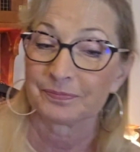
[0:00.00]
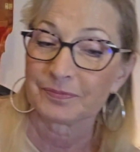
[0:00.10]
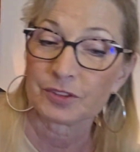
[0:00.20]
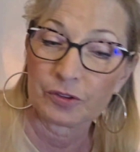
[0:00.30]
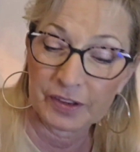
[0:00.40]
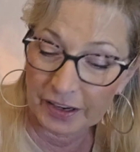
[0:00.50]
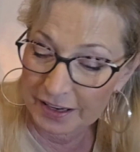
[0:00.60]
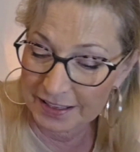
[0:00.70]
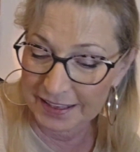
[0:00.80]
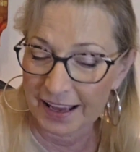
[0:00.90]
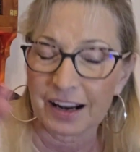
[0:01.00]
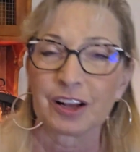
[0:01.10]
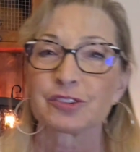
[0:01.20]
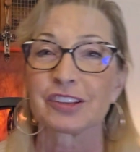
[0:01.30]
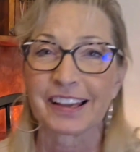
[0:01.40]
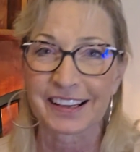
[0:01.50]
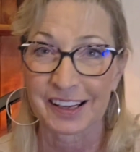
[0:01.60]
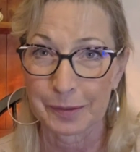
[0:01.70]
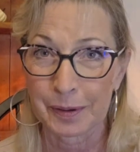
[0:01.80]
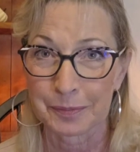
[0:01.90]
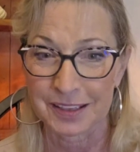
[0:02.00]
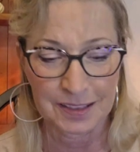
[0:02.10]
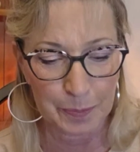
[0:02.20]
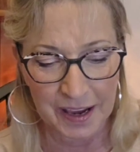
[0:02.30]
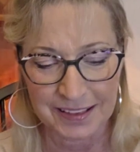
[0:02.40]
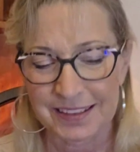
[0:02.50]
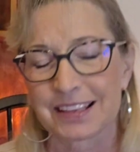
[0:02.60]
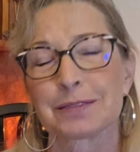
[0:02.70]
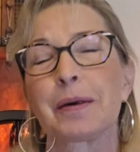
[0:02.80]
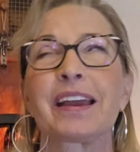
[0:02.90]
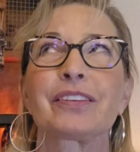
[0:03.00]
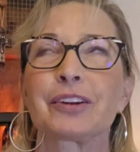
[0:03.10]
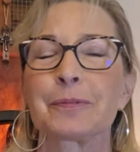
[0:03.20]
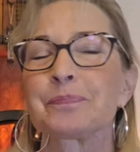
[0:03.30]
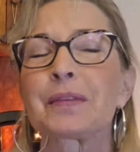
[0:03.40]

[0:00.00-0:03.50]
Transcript: so there is that. I also like honey pumpkin spice. That's my other.